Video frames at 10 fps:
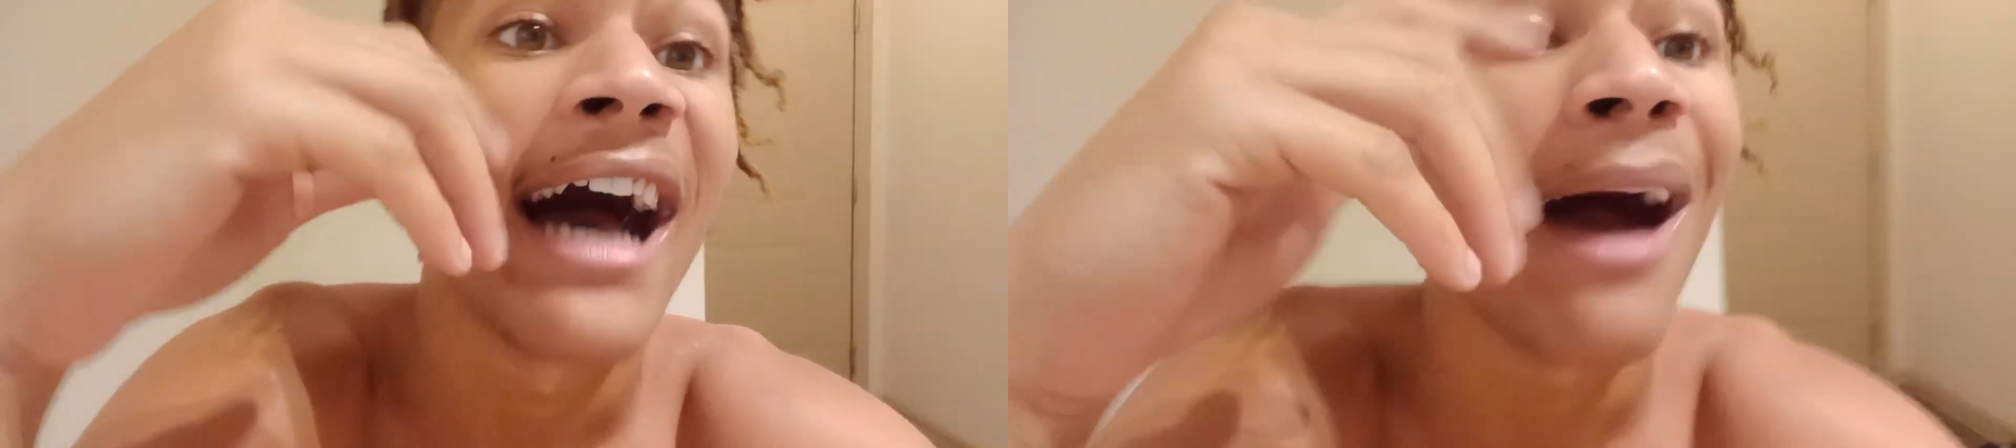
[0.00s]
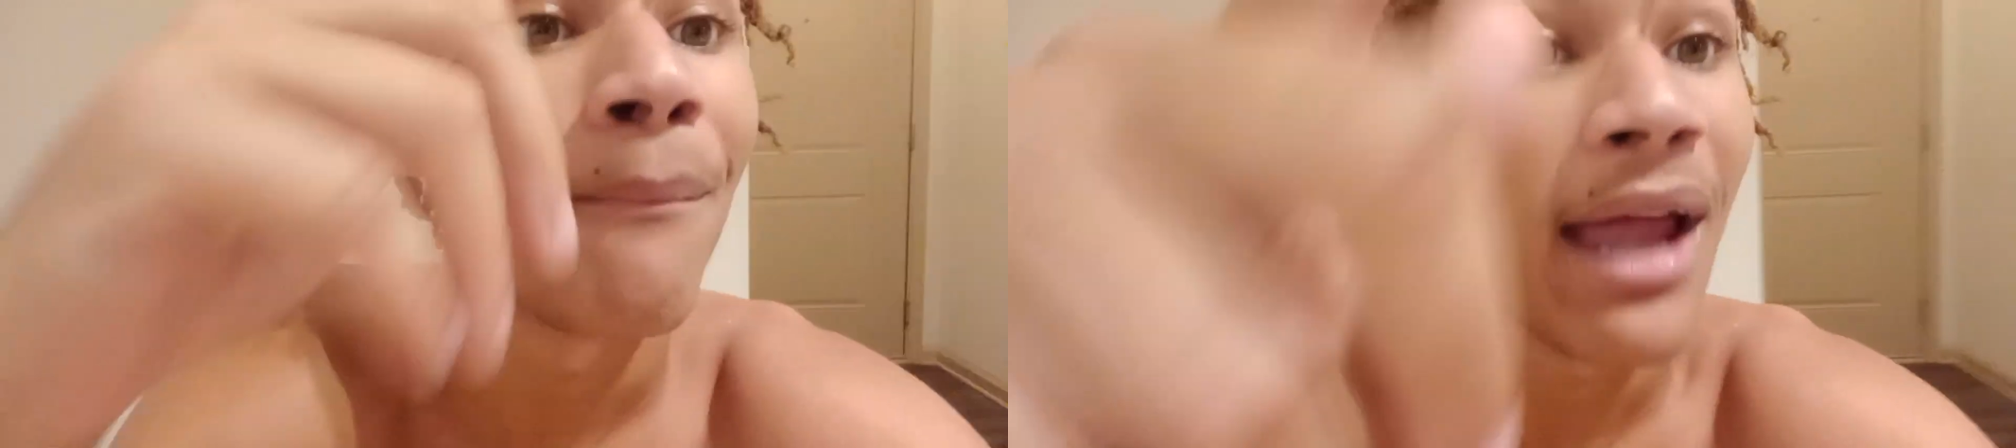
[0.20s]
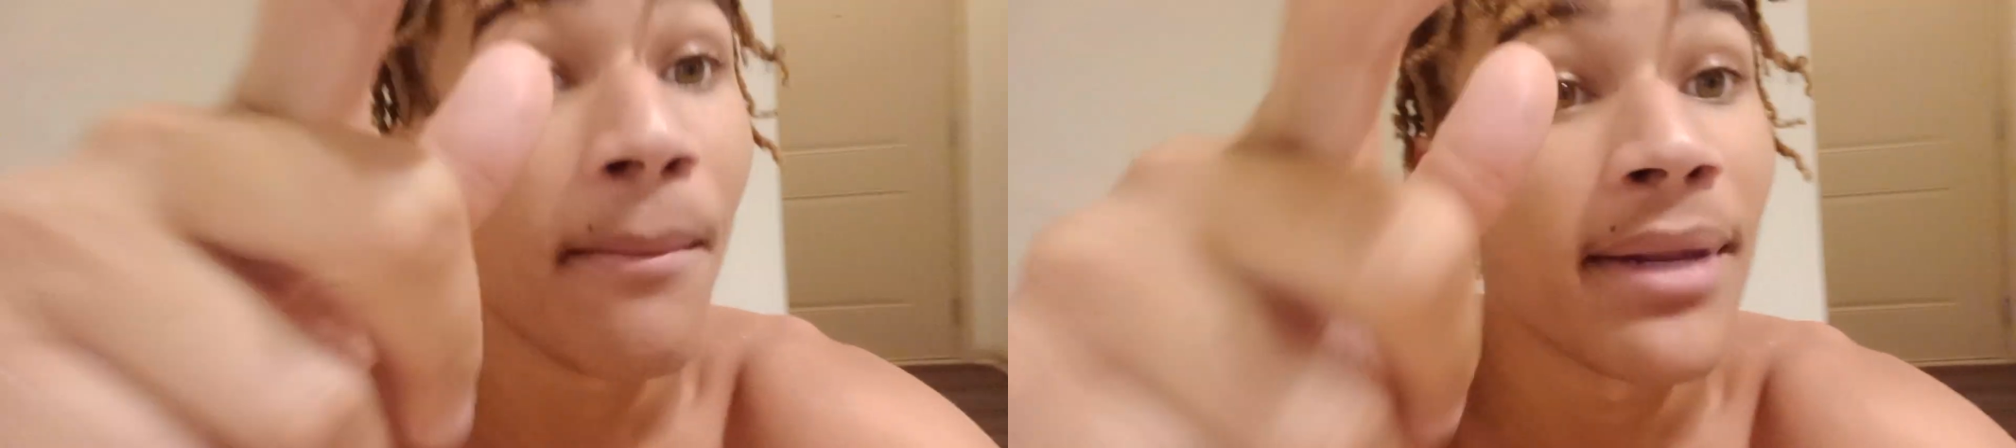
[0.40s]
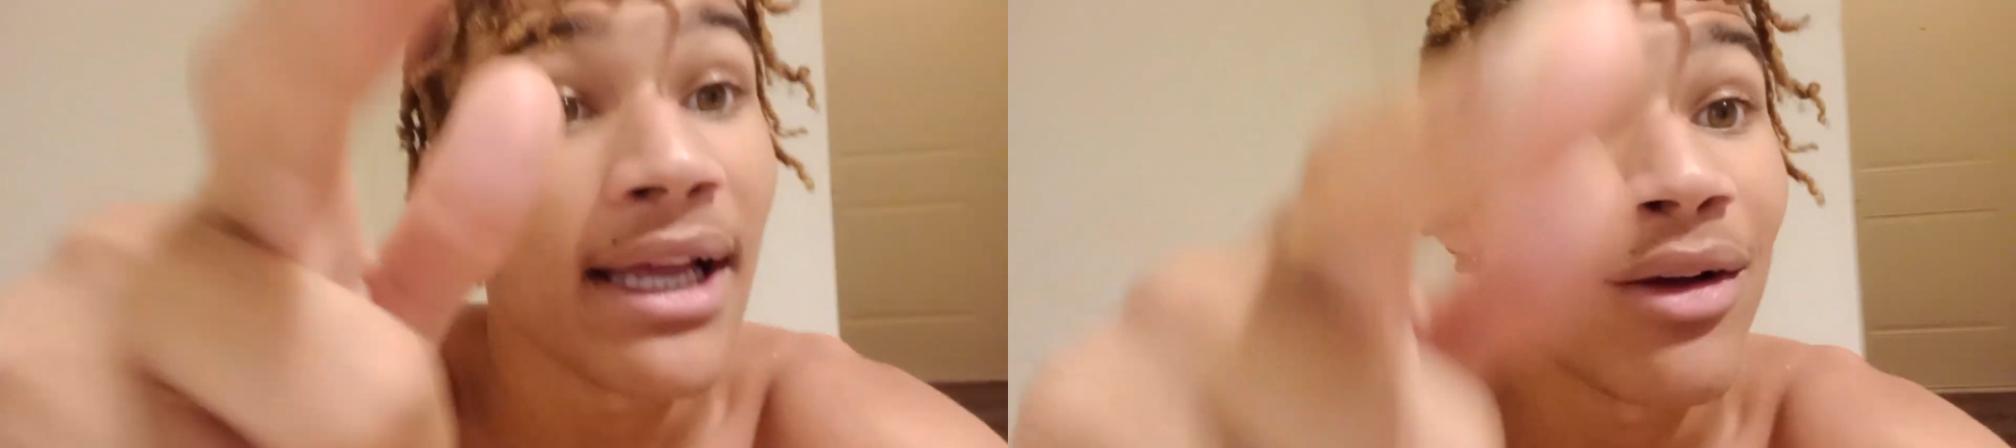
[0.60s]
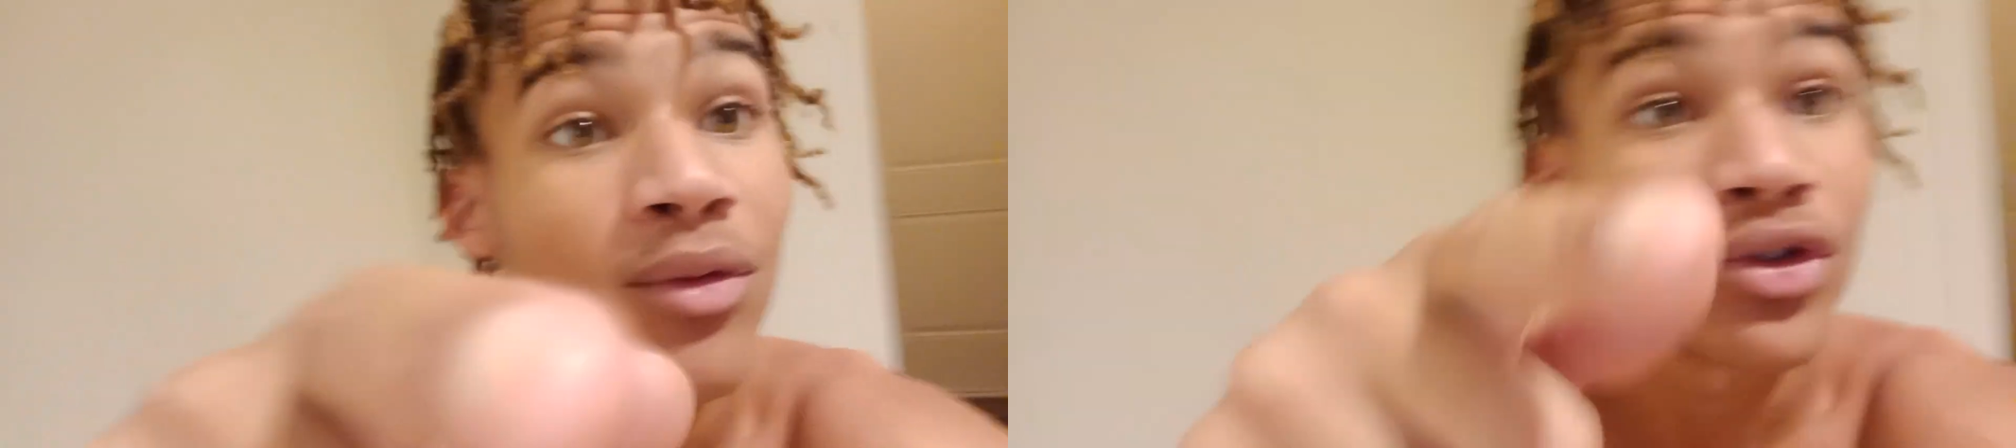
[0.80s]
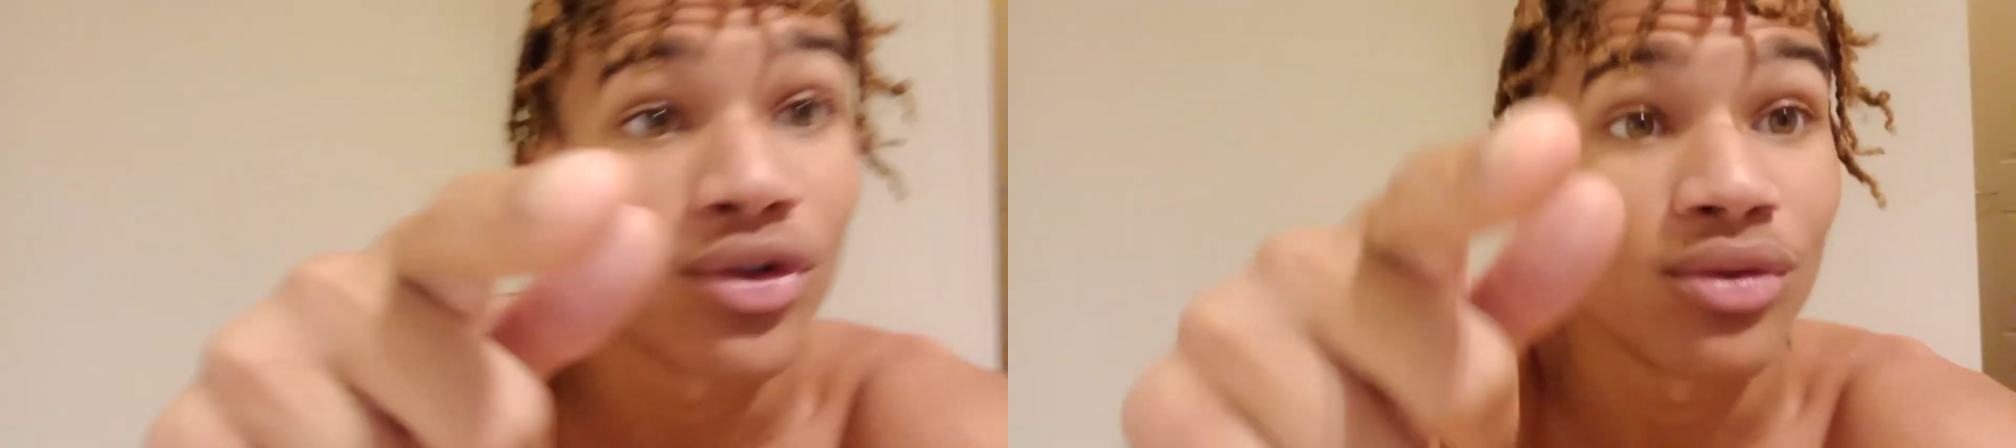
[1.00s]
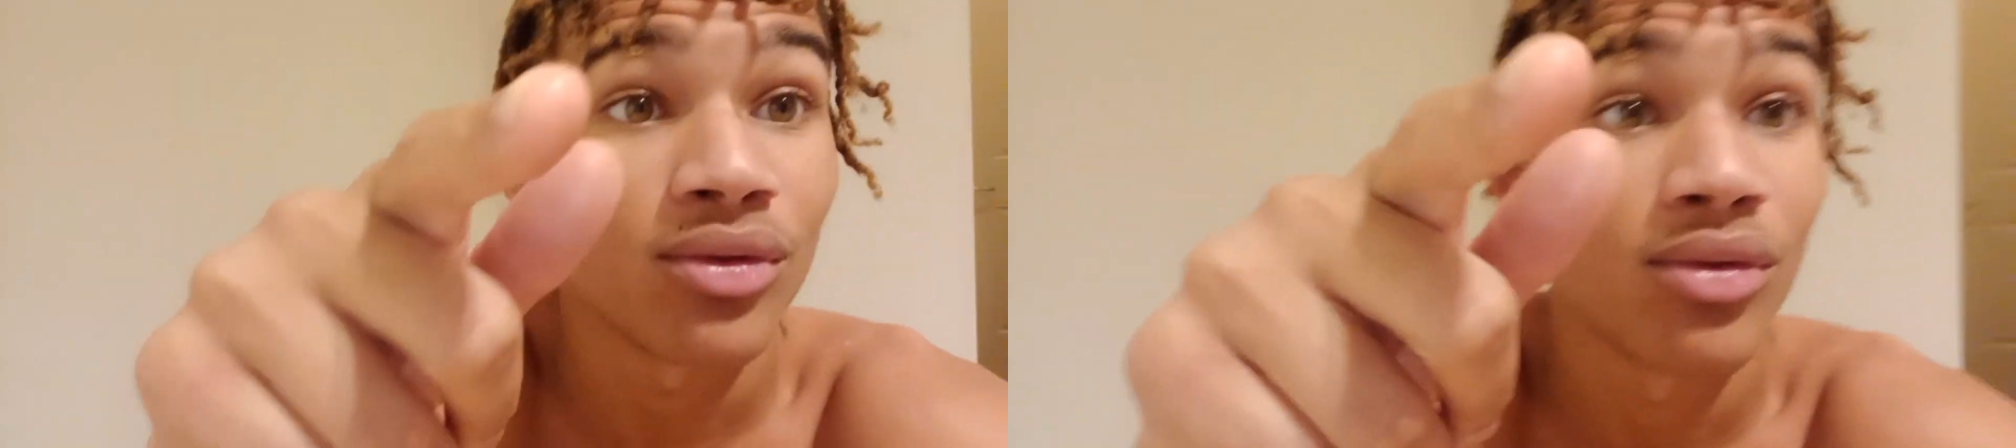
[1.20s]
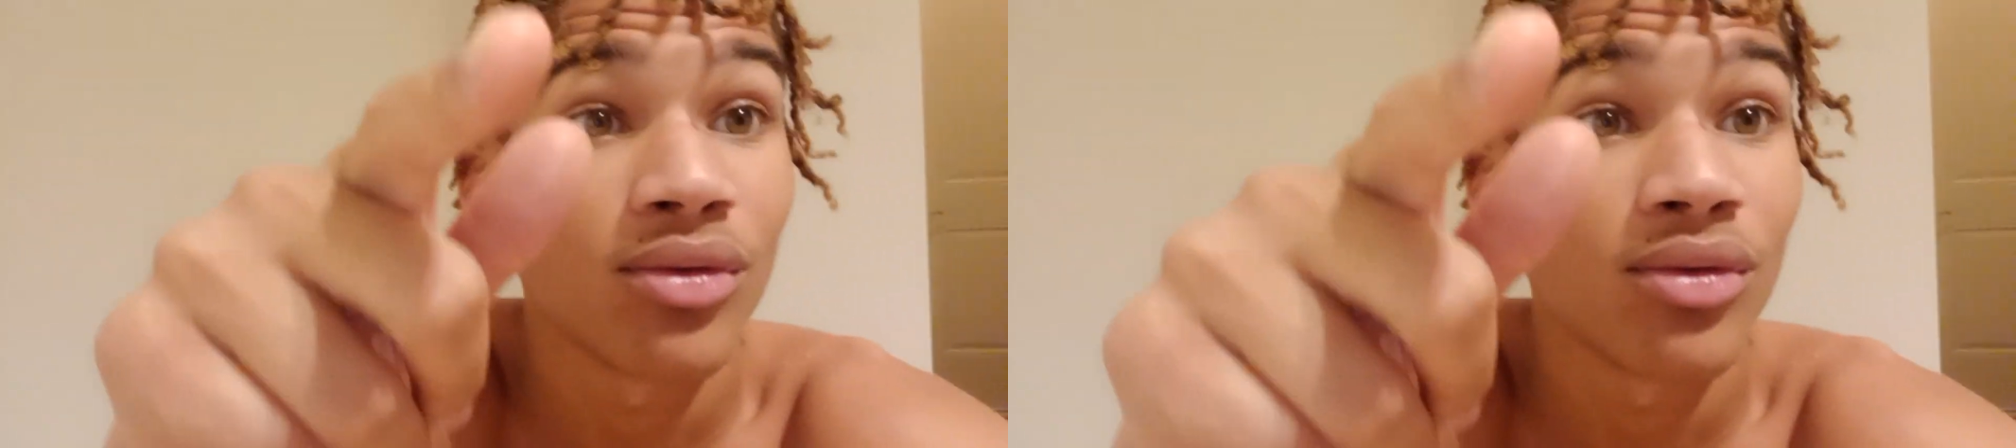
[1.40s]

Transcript: I'm not playing with you.